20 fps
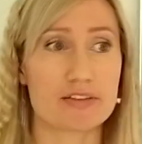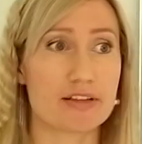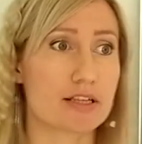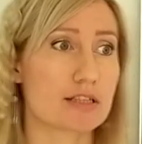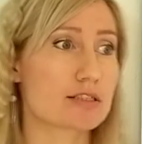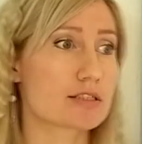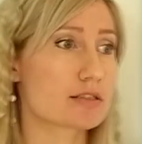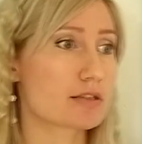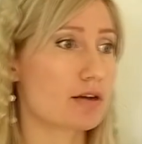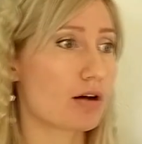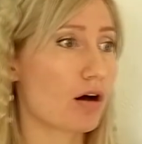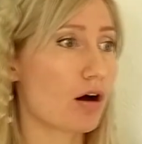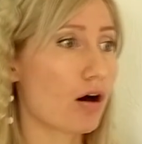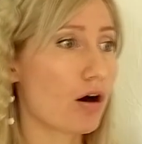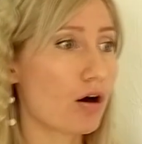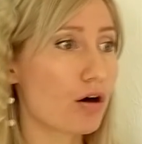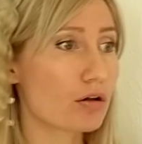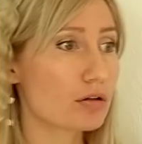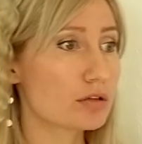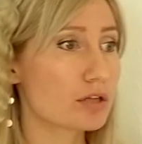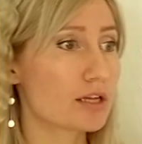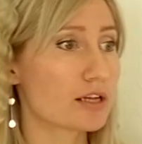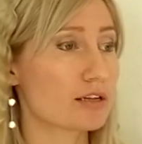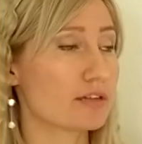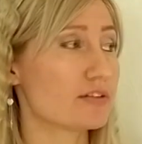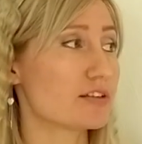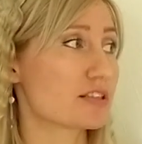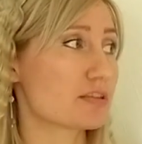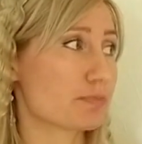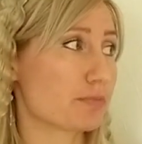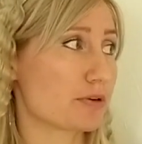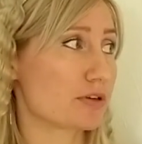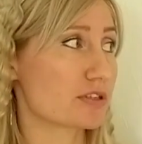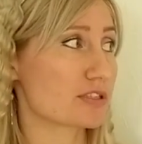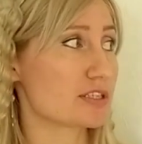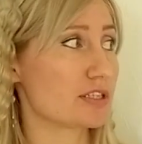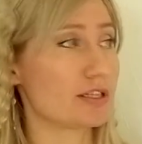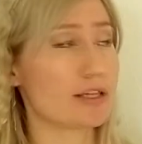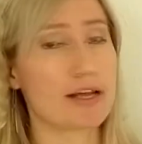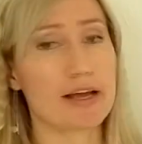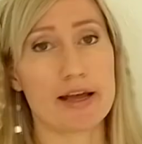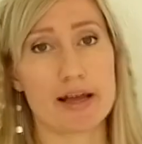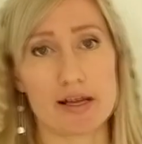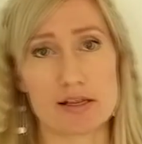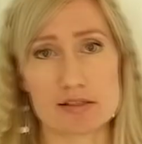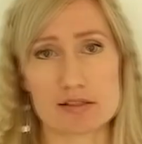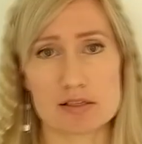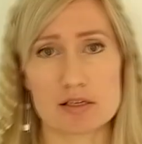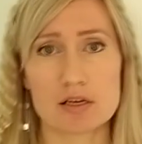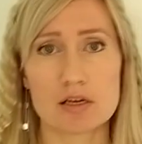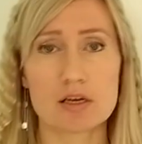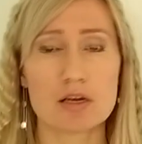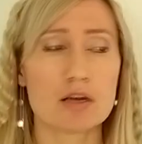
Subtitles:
That's all this person has.